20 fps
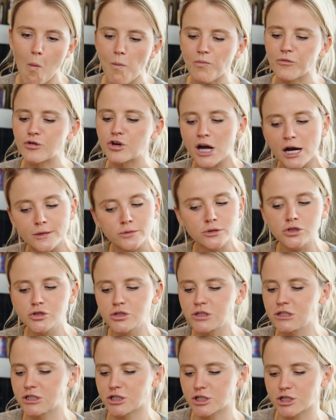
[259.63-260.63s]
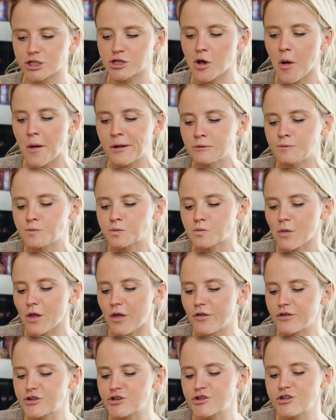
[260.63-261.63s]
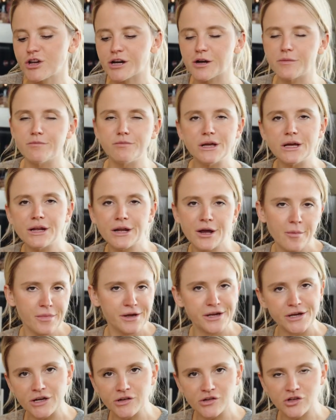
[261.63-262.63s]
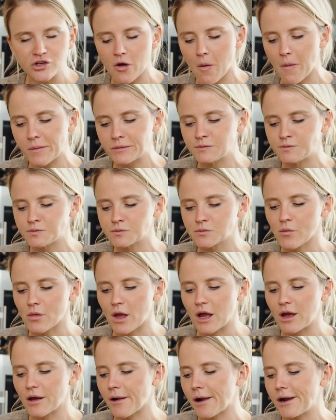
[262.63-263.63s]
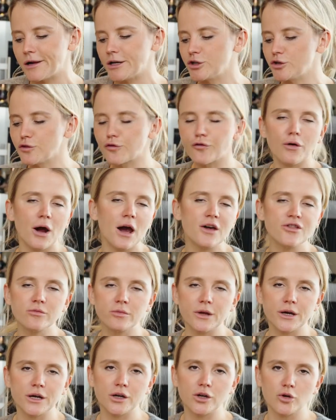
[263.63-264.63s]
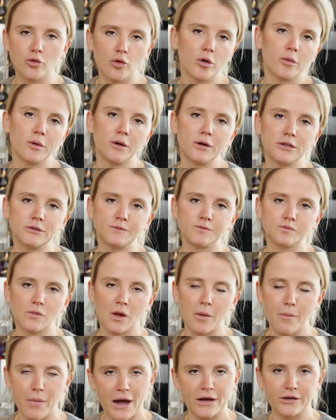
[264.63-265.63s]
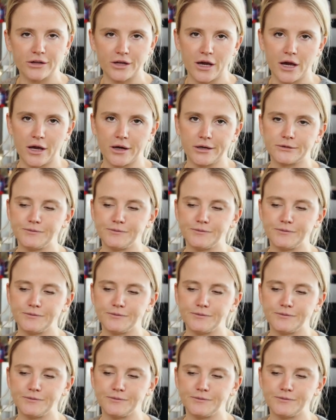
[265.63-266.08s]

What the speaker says: They're absolutely delicious. This is like a medium heat, and you fry it in like a normal pancake.